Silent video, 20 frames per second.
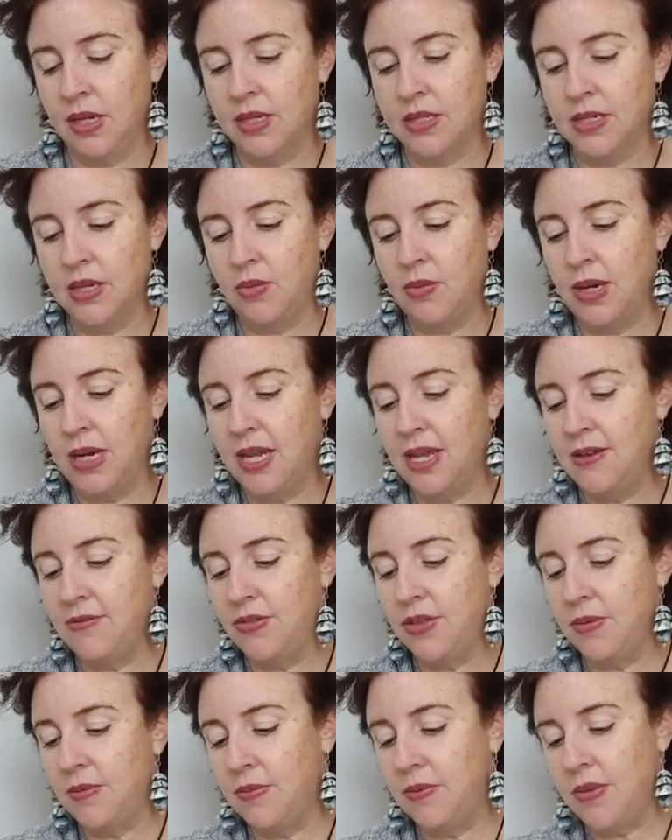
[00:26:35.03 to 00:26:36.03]
So we leave
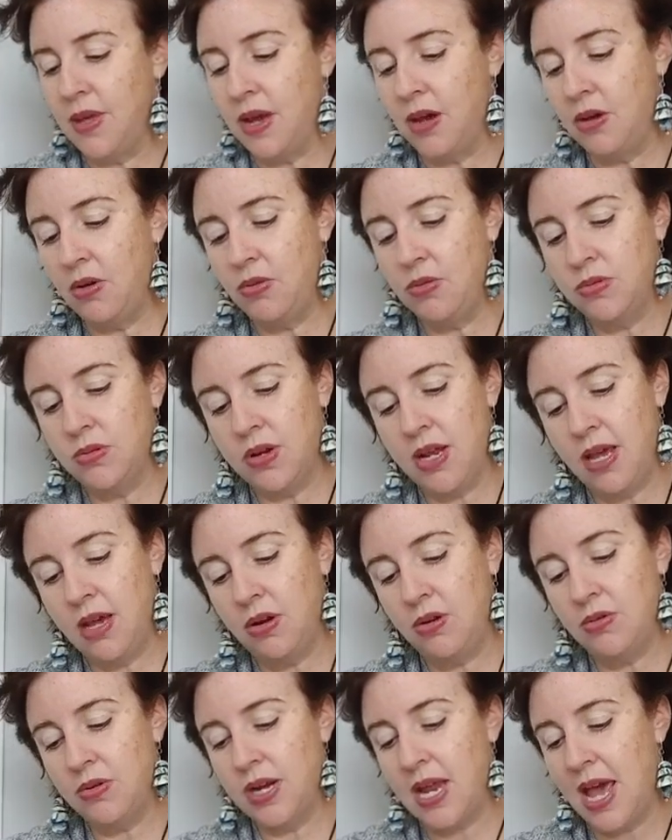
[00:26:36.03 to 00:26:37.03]
them hold,
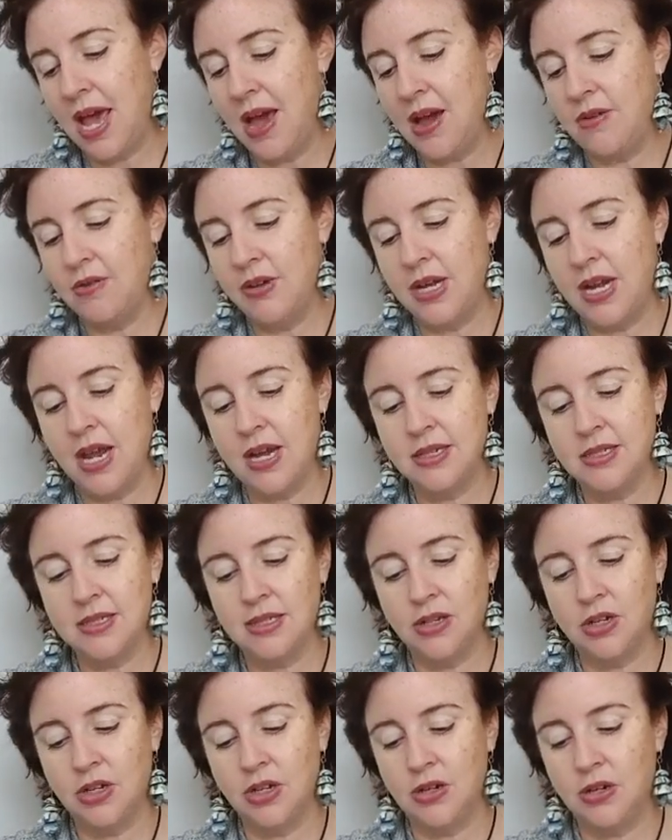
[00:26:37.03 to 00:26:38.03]
held now in our
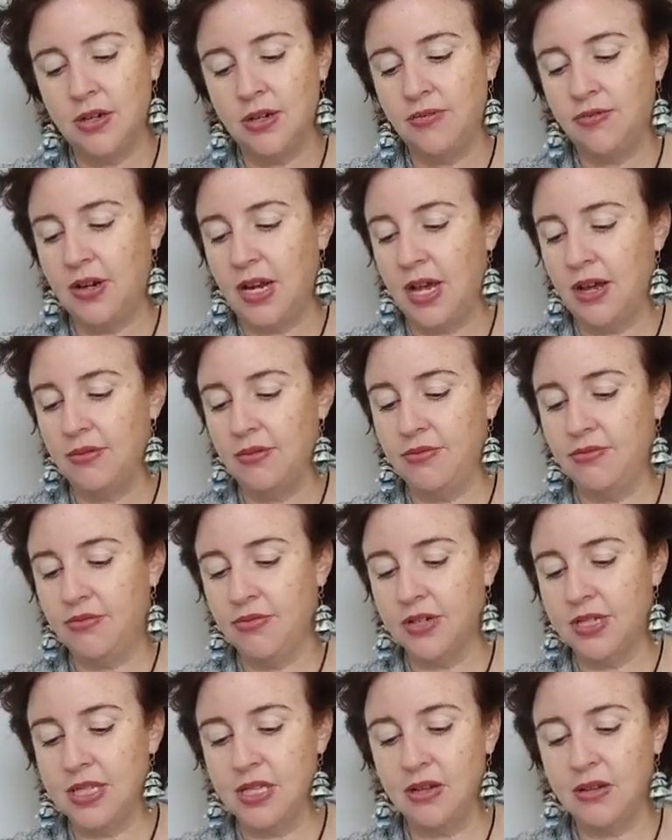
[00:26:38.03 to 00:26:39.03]
circle of love
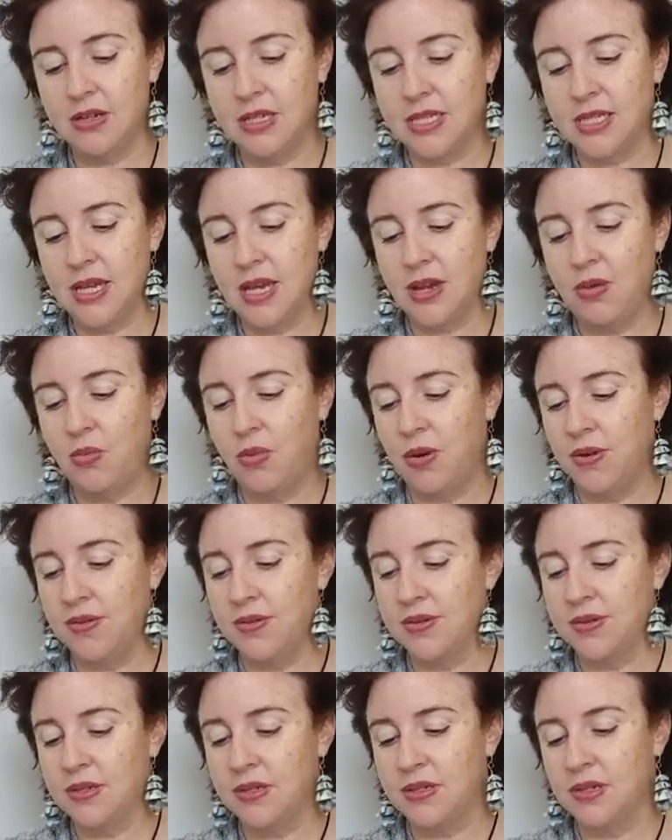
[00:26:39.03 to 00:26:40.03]
for as long as they
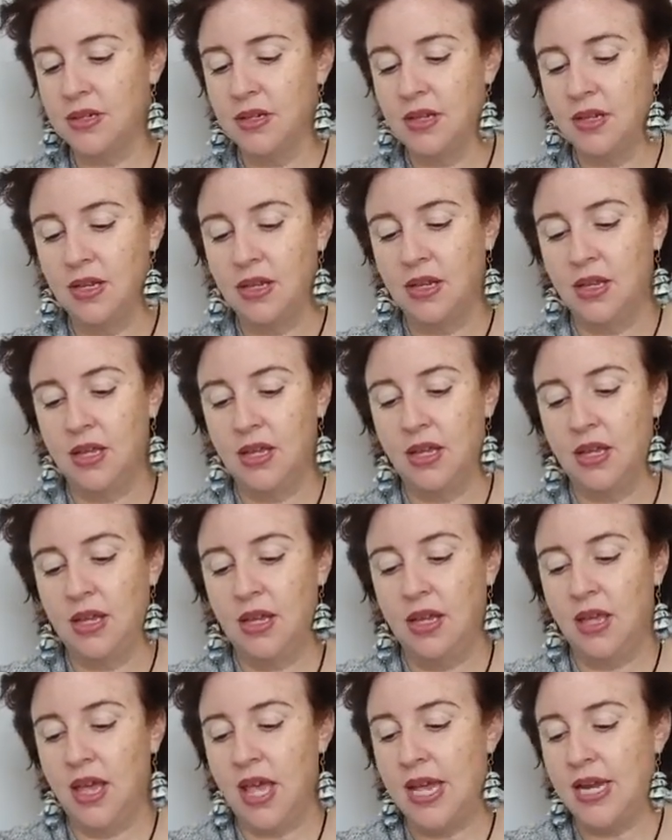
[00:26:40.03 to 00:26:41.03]
want.
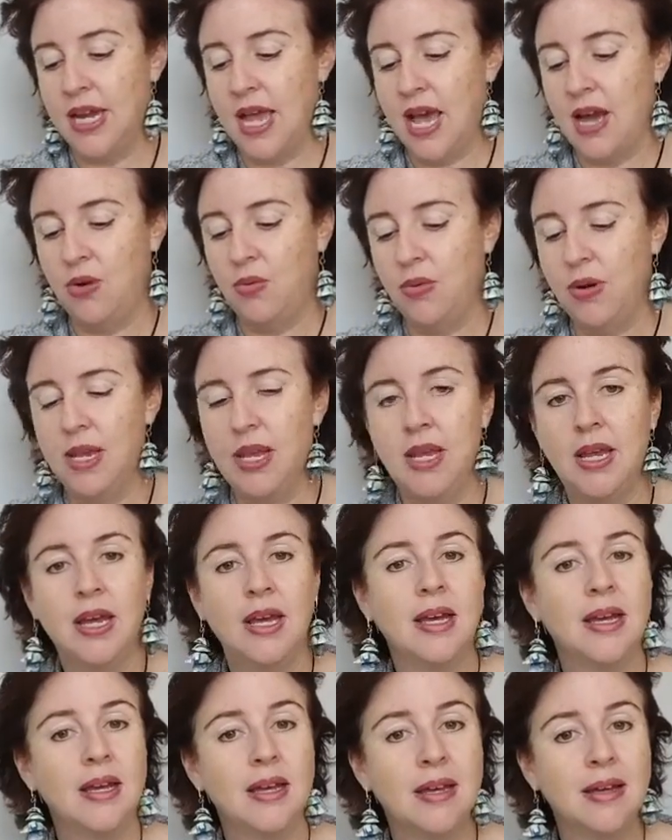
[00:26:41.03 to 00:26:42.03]
And now we
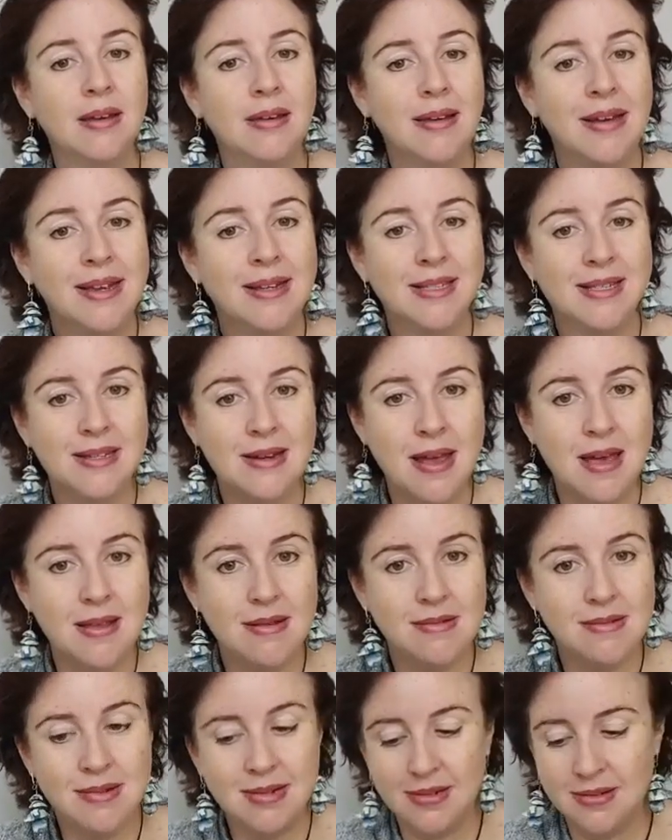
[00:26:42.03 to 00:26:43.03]

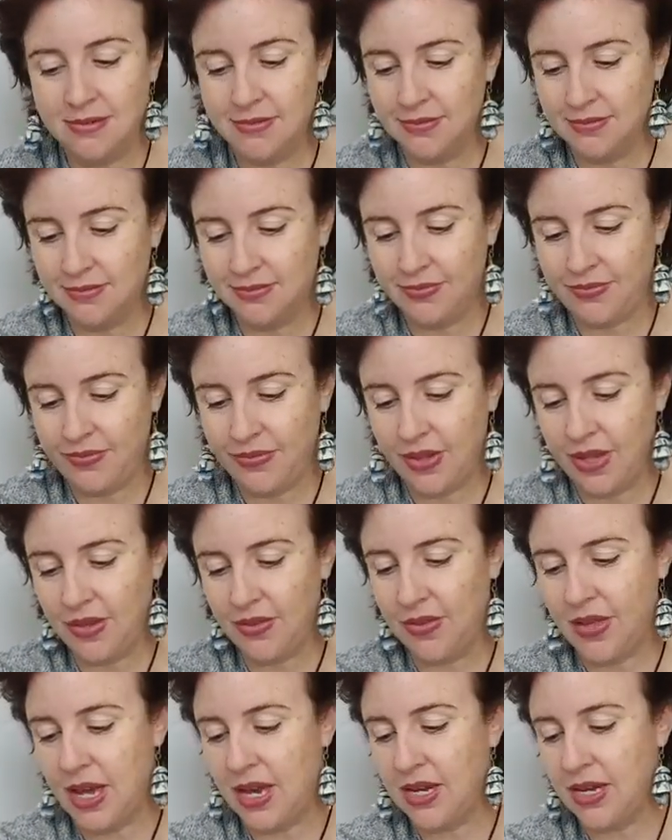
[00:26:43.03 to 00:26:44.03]
extend
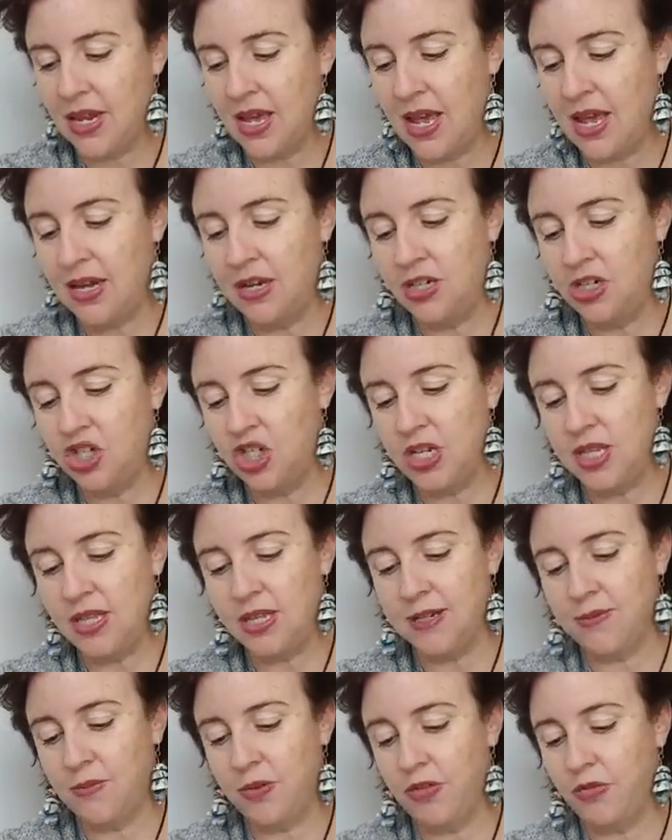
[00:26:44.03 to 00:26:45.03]
that energy
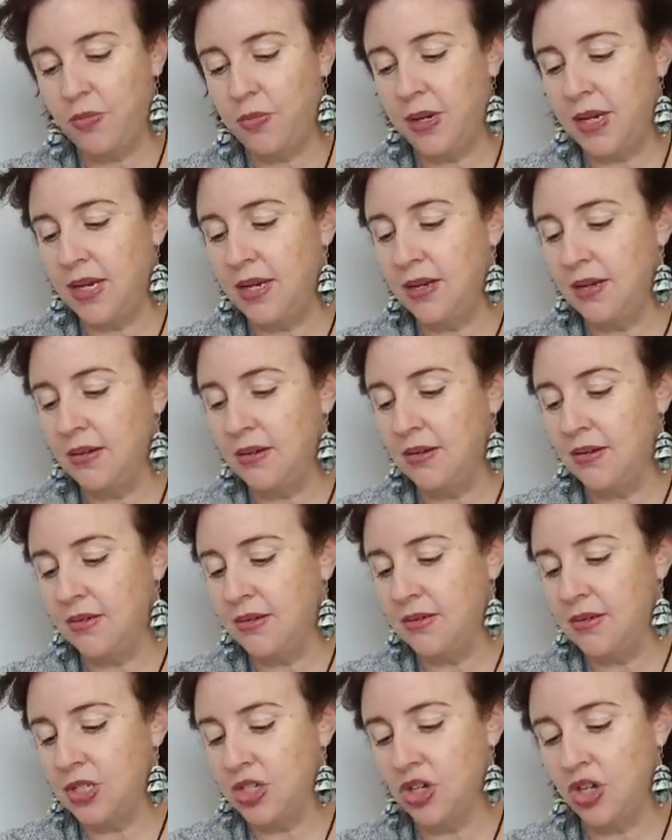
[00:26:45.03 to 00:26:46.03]
that we've been
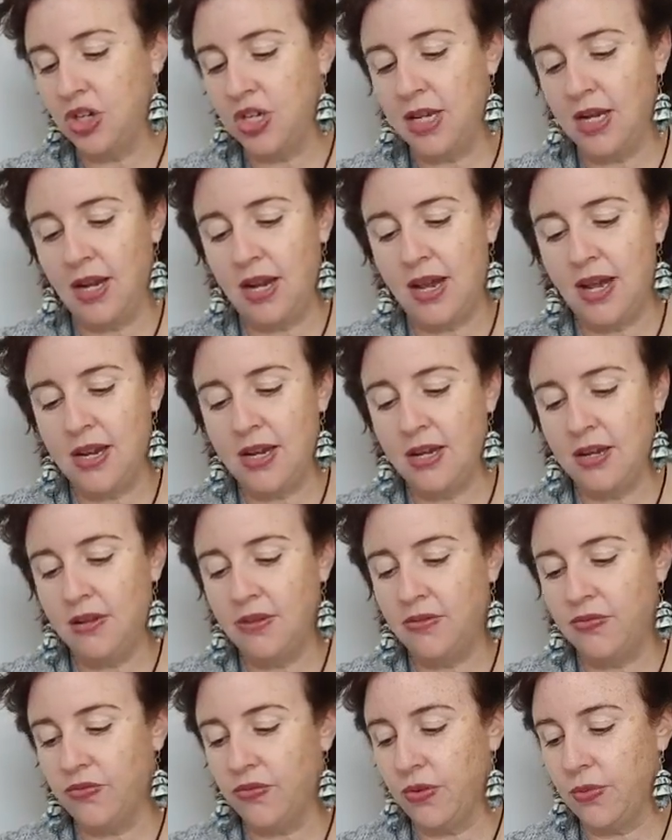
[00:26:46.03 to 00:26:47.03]
circulating
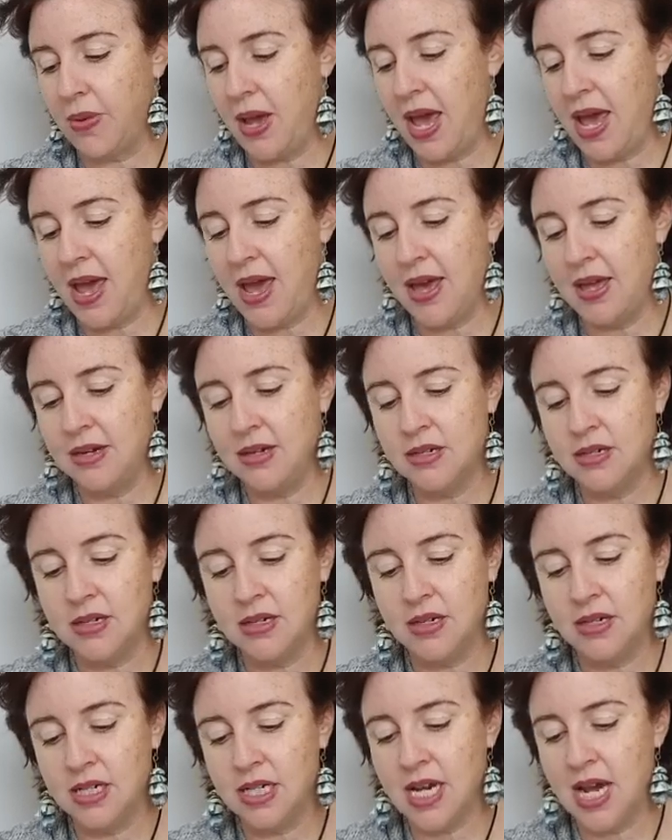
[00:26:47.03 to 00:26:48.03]
from hand
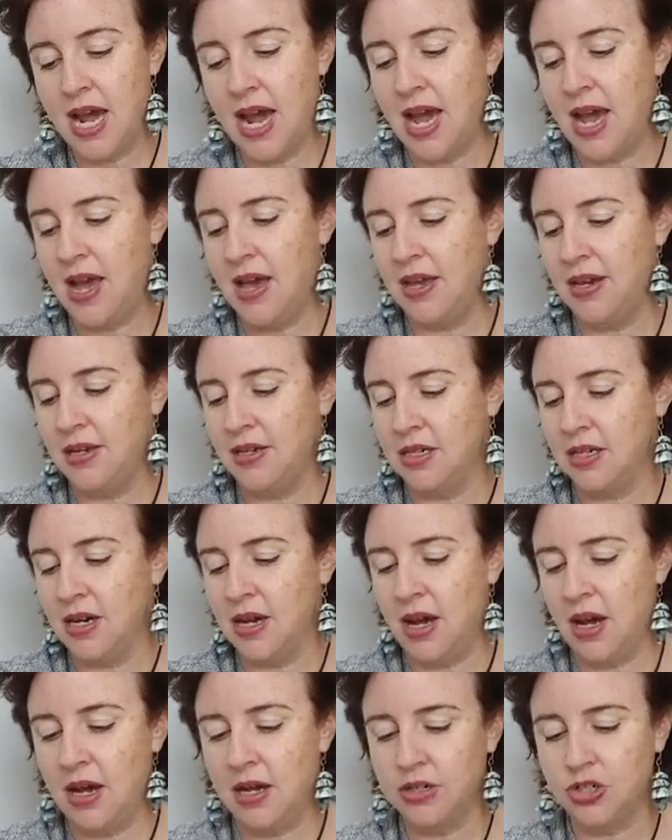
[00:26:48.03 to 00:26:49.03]
to hand and
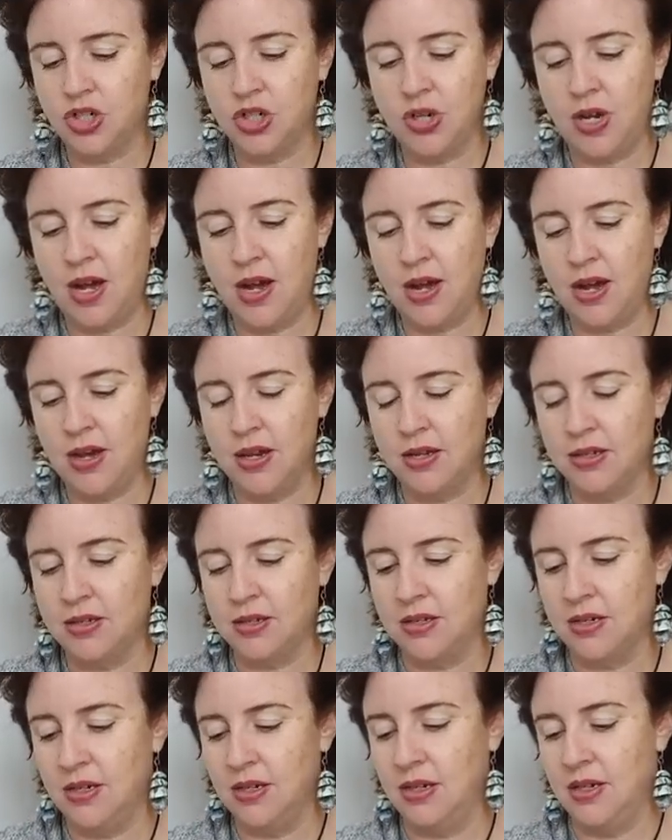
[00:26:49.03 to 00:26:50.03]
heart to heart.